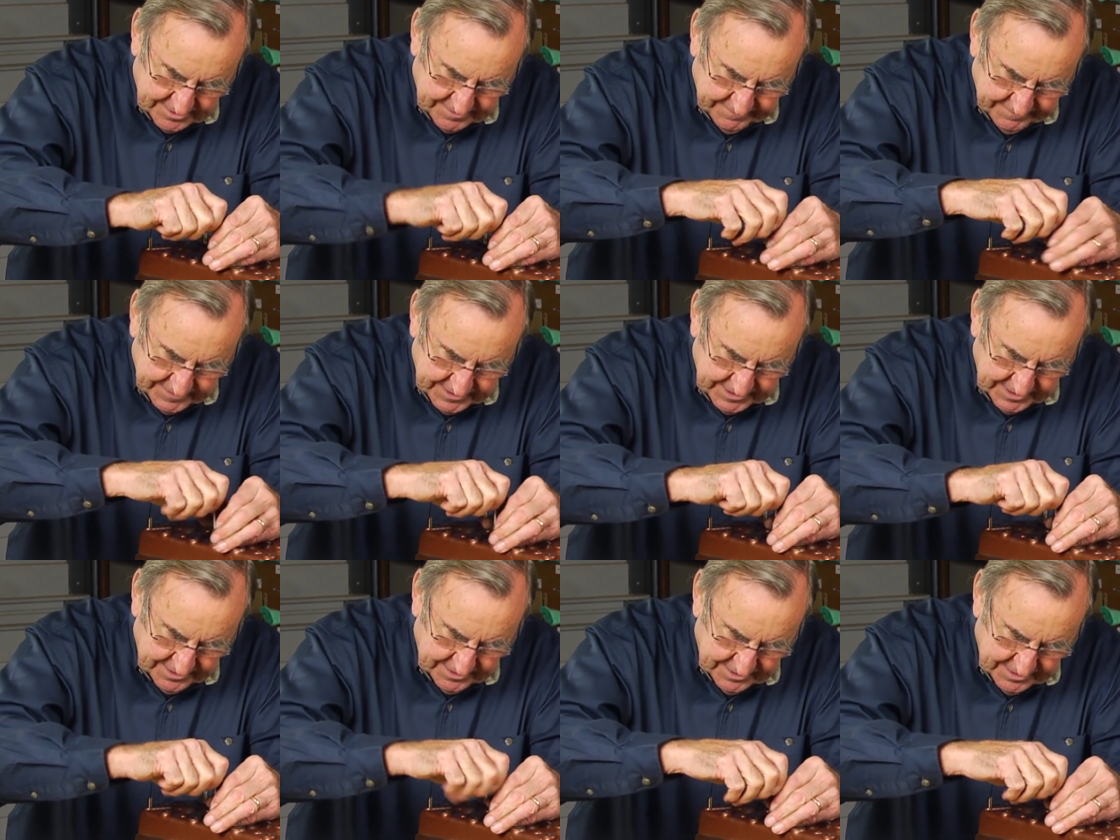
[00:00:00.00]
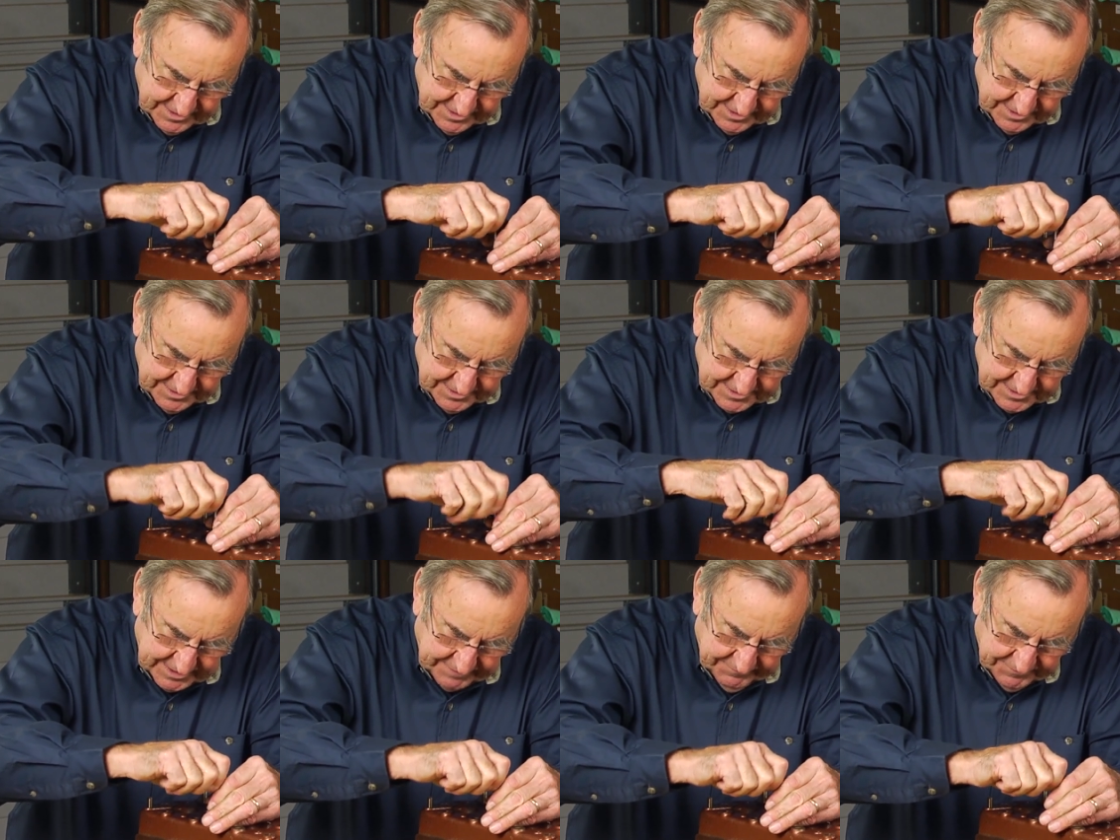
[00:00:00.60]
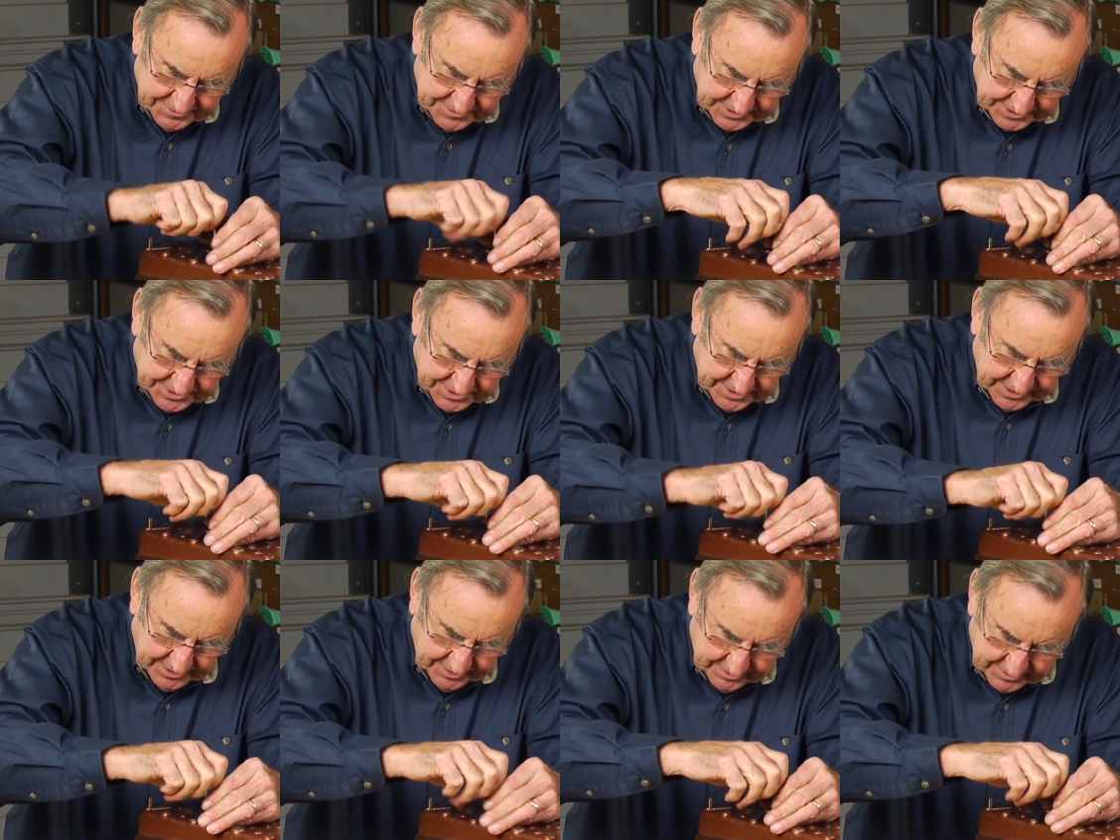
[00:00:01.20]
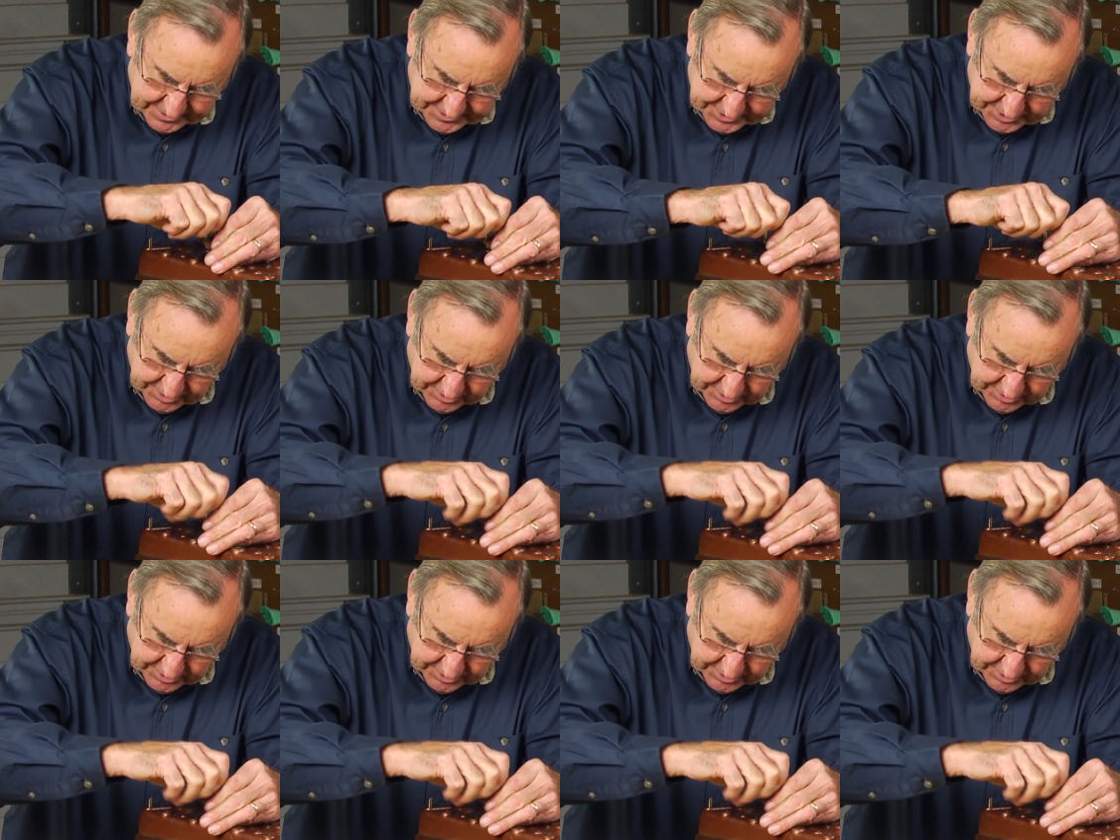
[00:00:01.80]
of the 7 16th inch